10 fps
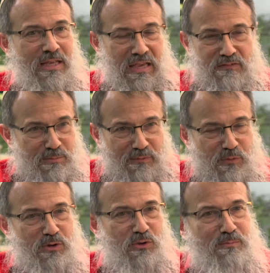Even
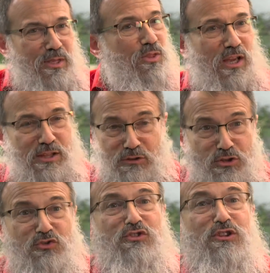before you meet the other,
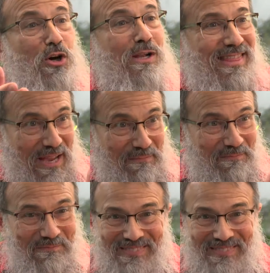just look at them.